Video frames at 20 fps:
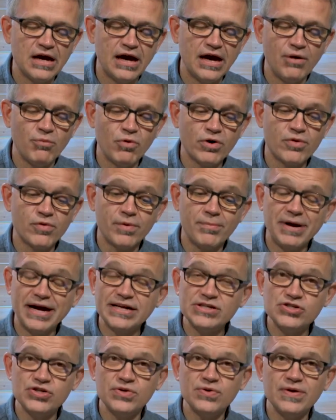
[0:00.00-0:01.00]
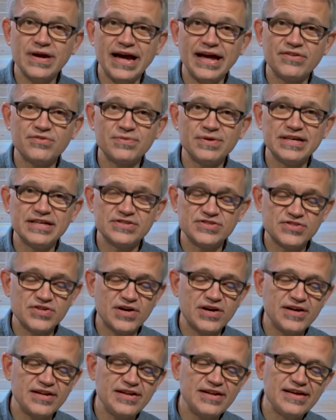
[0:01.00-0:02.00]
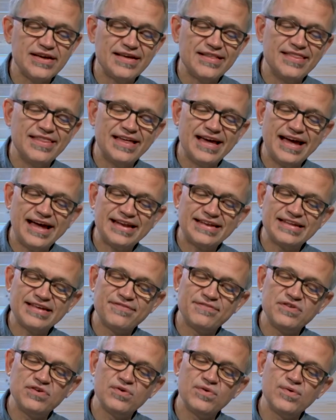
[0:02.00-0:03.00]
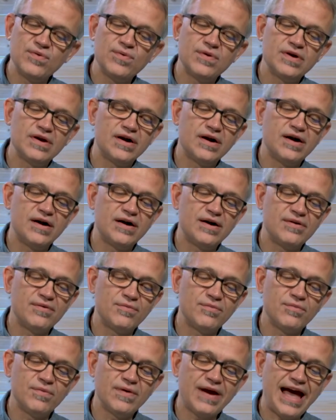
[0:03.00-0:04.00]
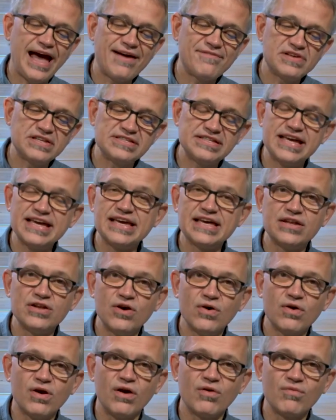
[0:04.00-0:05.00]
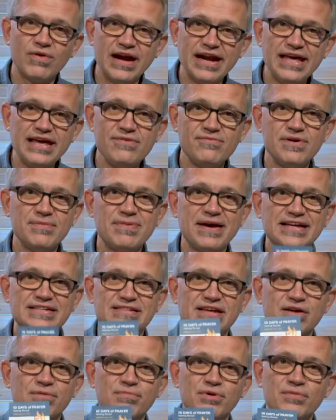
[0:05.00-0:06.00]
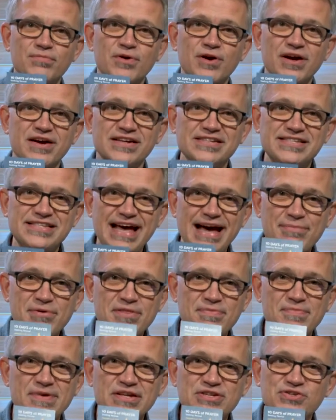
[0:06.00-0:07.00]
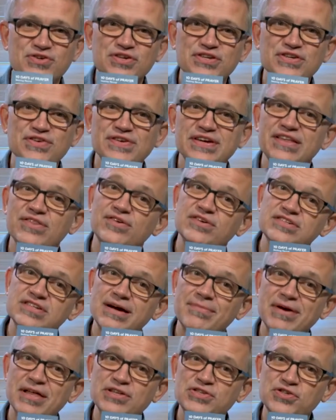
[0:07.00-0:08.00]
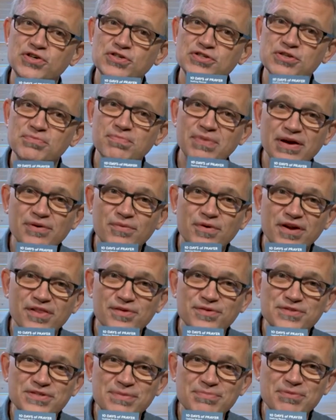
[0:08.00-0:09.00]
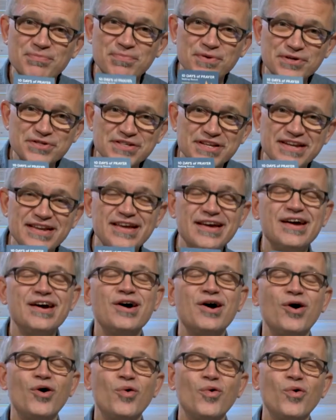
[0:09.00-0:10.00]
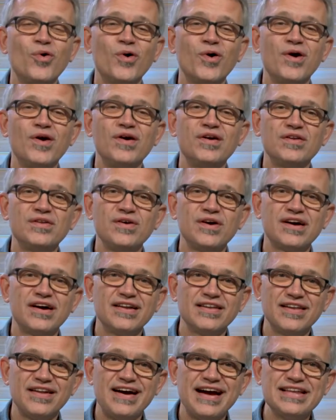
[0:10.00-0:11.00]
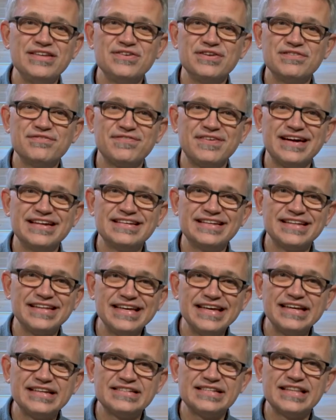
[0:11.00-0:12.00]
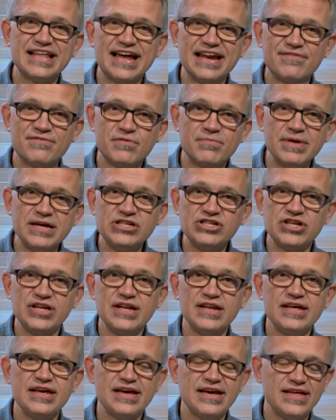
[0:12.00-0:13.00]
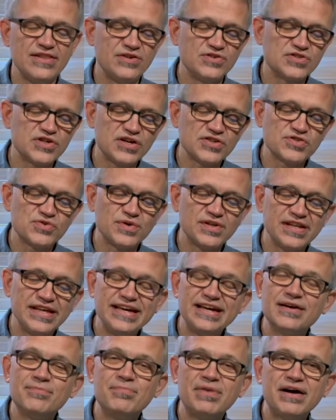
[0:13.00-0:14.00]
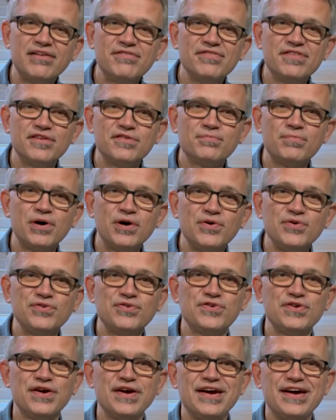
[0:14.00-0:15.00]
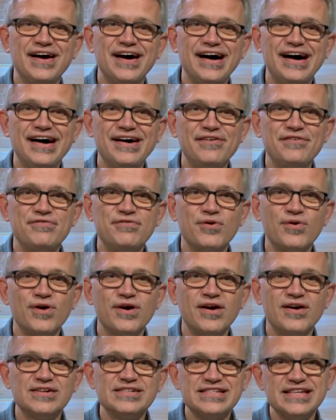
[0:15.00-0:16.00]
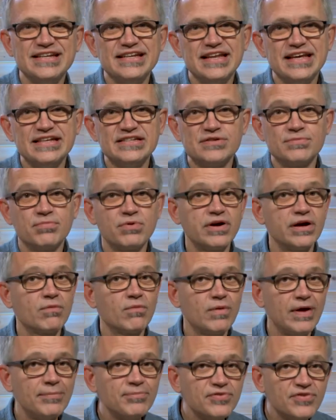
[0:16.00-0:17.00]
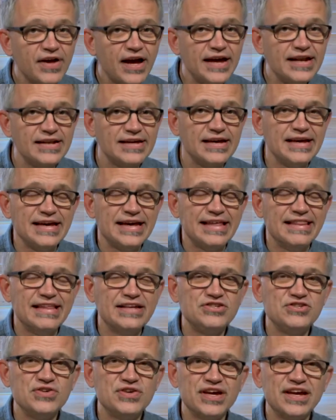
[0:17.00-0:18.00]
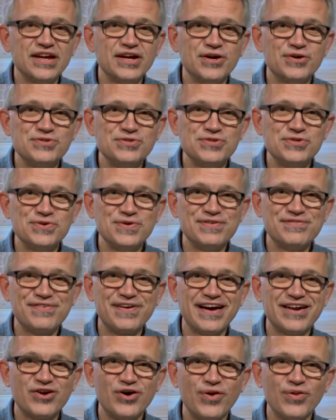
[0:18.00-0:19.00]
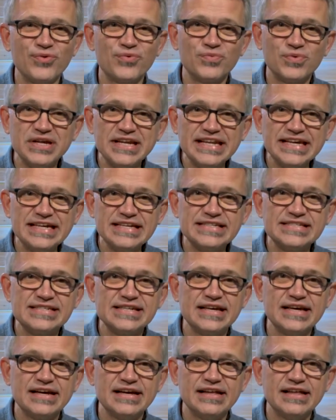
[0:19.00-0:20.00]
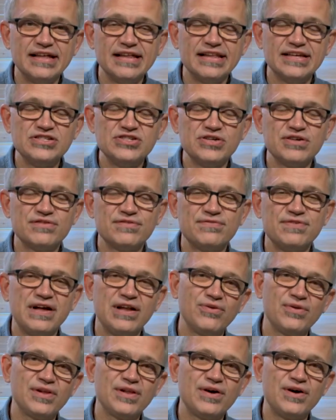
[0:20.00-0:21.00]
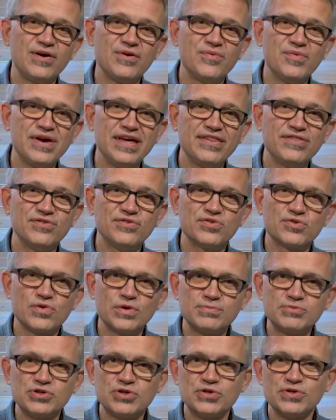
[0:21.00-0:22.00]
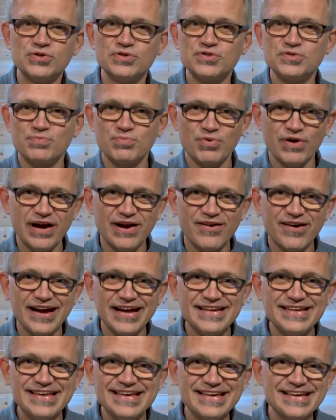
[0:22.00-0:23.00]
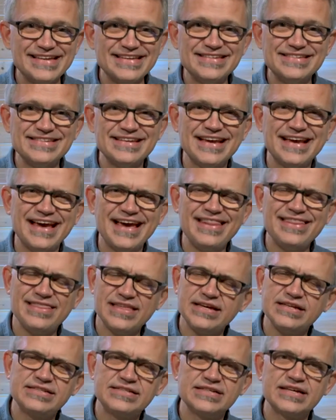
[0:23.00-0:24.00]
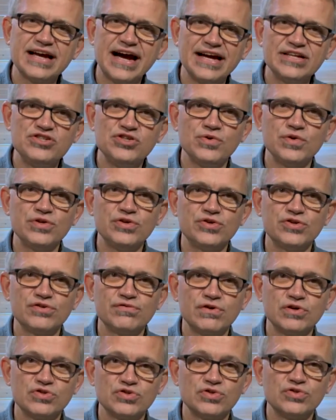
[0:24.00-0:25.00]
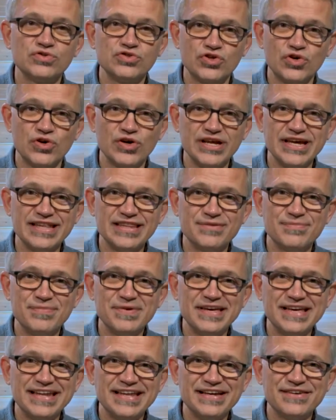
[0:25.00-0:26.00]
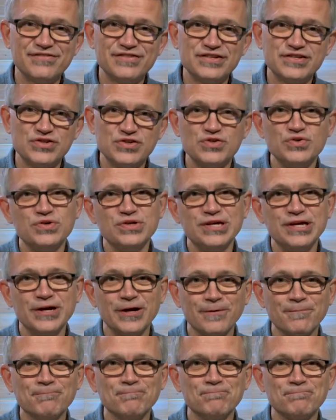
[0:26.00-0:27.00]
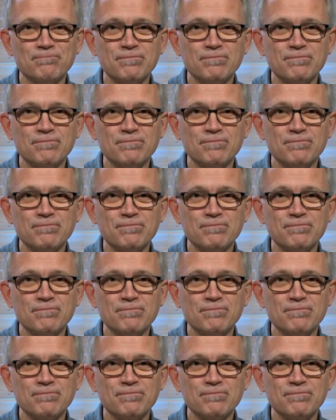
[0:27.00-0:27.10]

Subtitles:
I want to remind you as we get started that if you haven't taken note already, we passed out a bookmark on Sabbath. Make sure you either stop by the church and pick one of those up in person or look online. You can find a link to that information. There's also a link above this post for our 10 Days of Prayer website that you can go to and find all the readings that you can follow along with, scriptures, prayer ideas, and things to guide you in your devotional journey at the beginning of this new year.